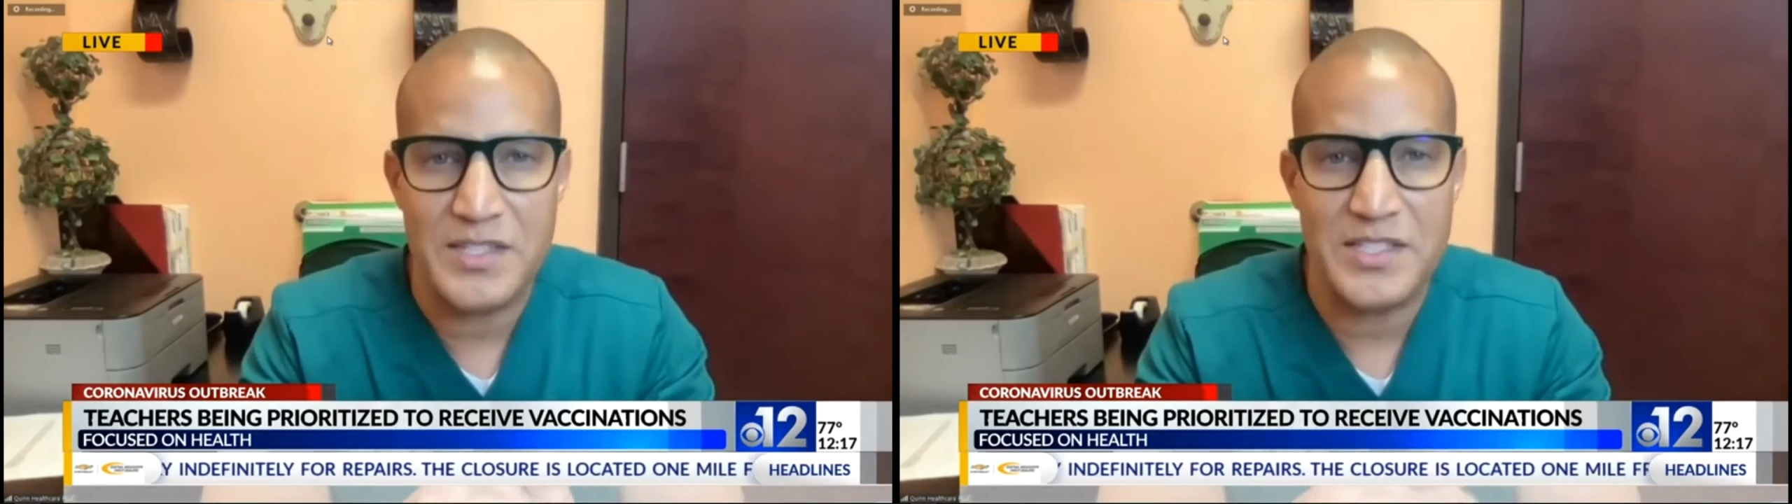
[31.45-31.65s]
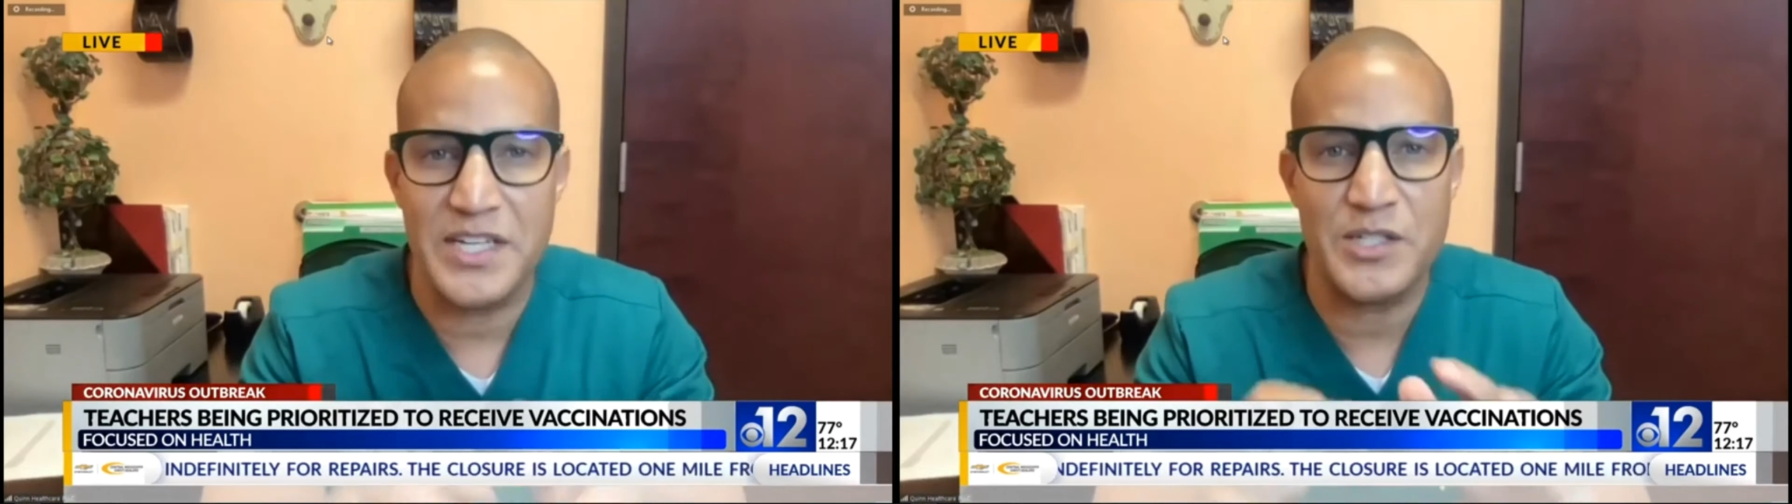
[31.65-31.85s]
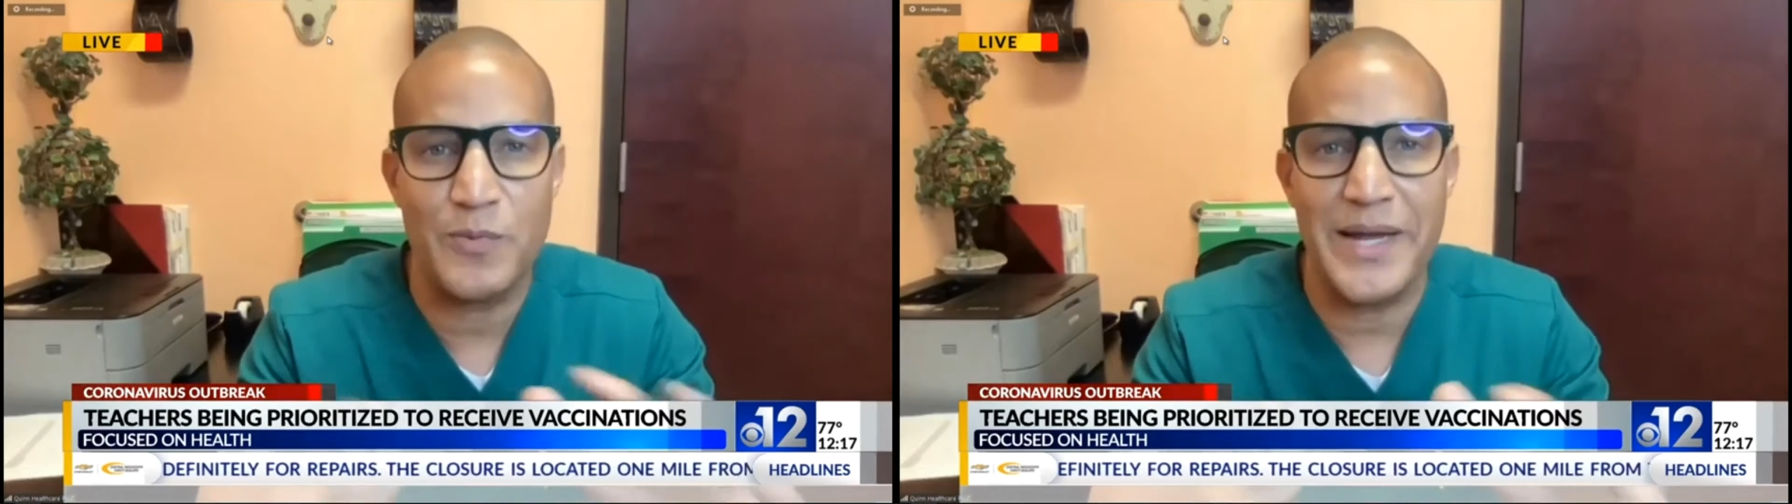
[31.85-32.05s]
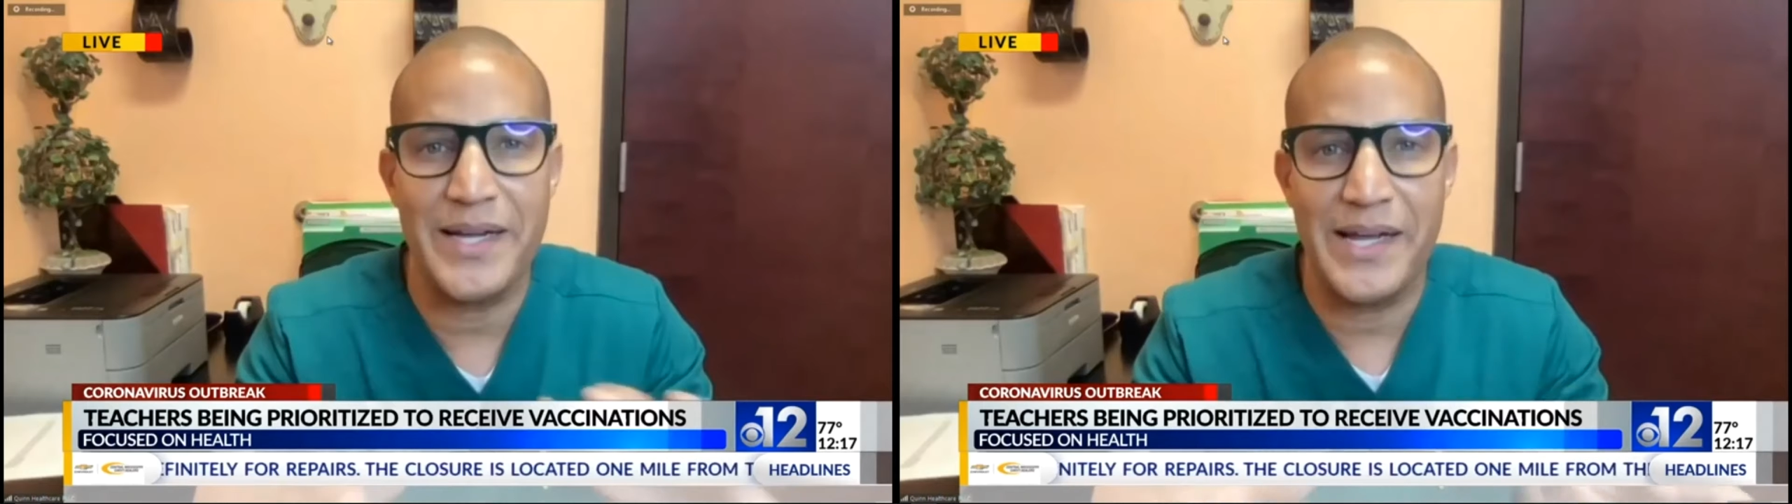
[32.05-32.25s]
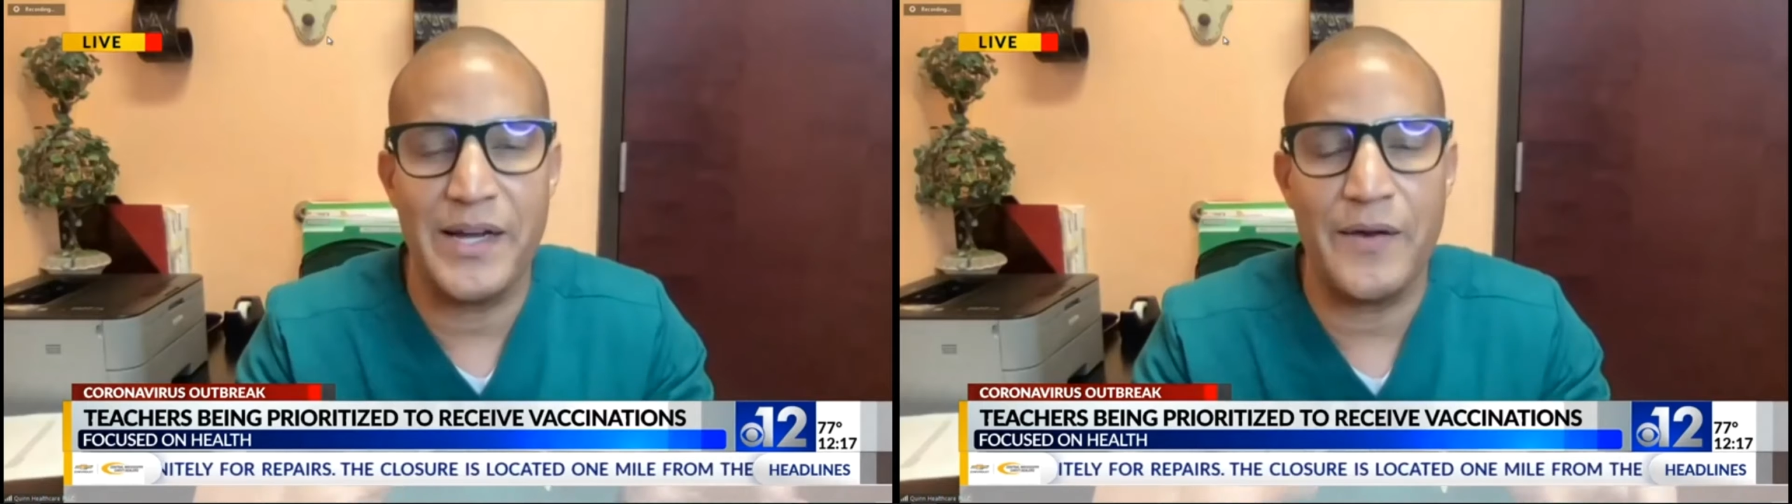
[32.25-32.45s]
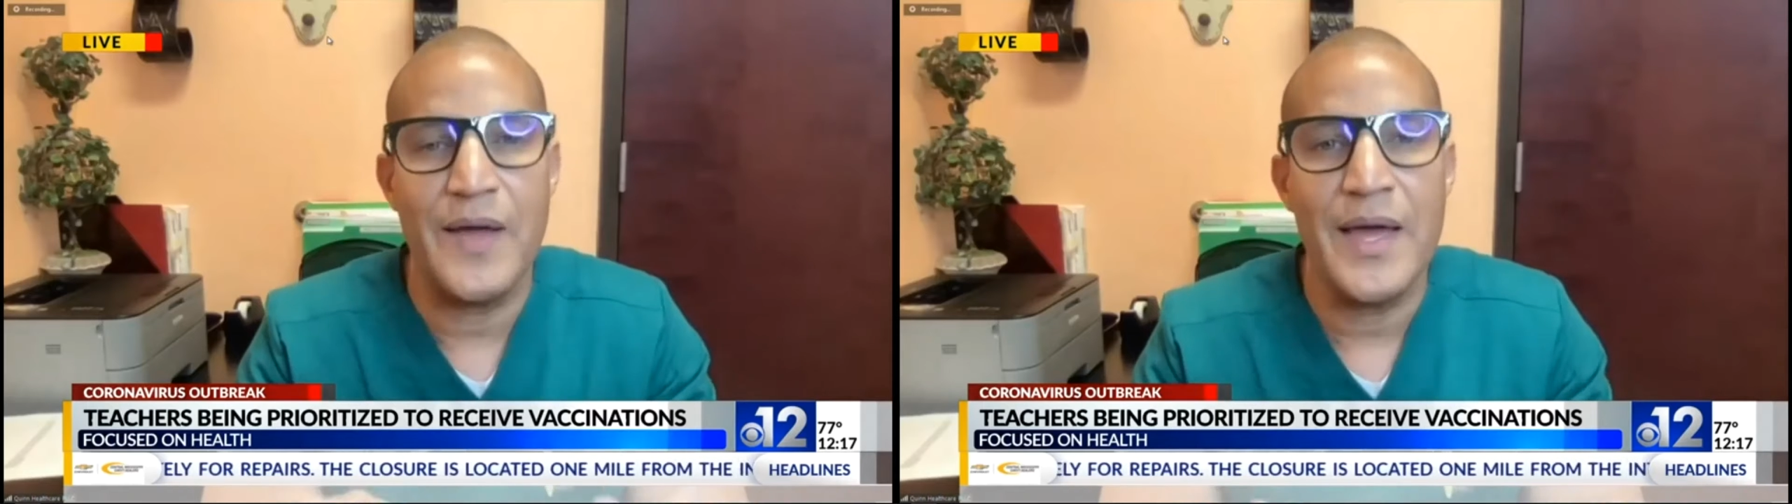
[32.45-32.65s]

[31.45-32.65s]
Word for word: test right now.